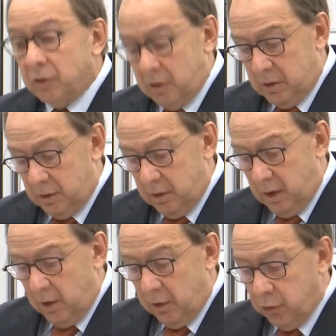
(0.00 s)
are
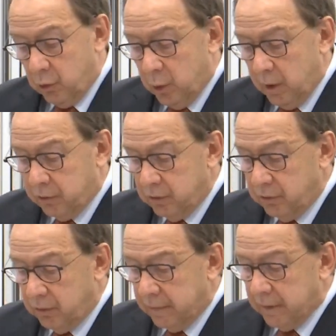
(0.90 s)
through questions
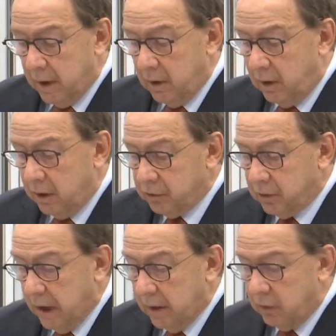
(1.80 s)
that they ask
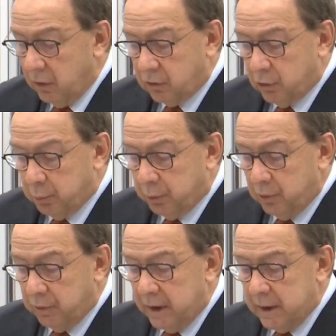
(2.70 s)
and not to
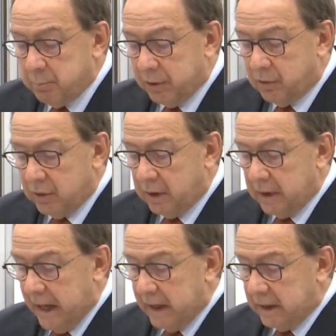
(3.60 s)
prove any particular
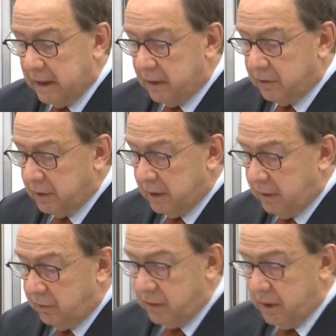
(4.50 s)
allegation
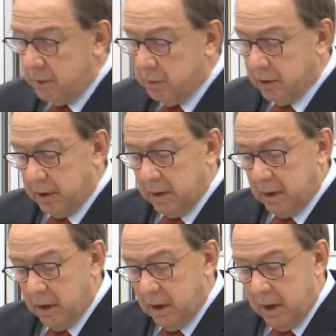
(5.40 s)
against anybody.
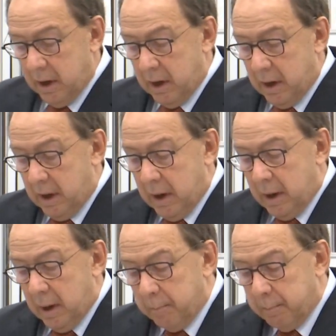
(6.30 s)

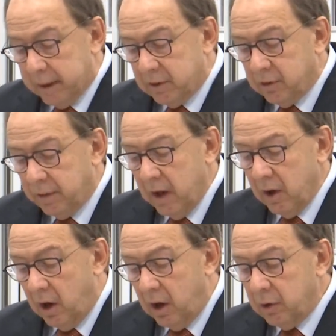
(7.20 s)
But they
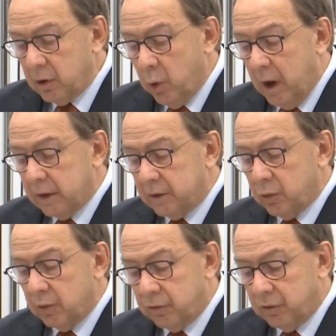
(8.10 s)
are required to
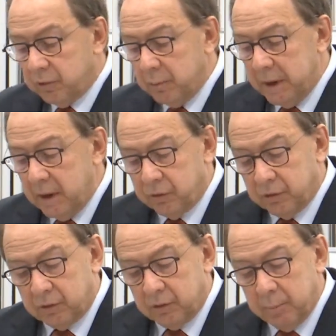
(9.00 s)
assist me as the
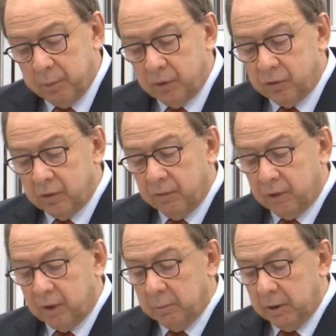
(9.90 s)
chairperson of the
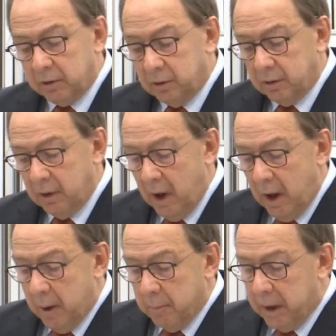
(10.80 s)
commission
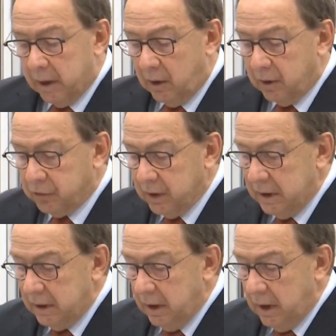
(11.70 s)
by
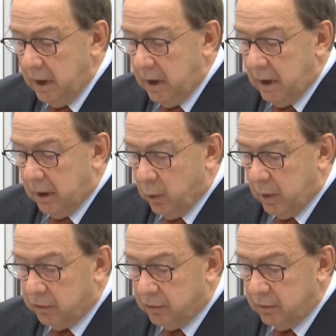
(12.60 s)
asking
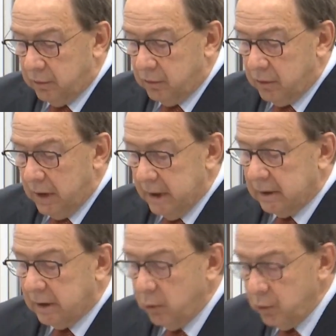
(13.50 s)
questions,
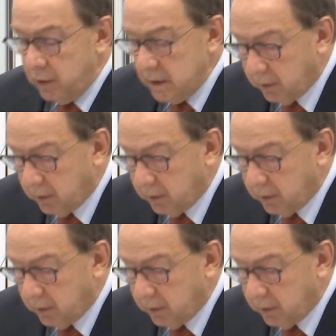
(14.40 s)
including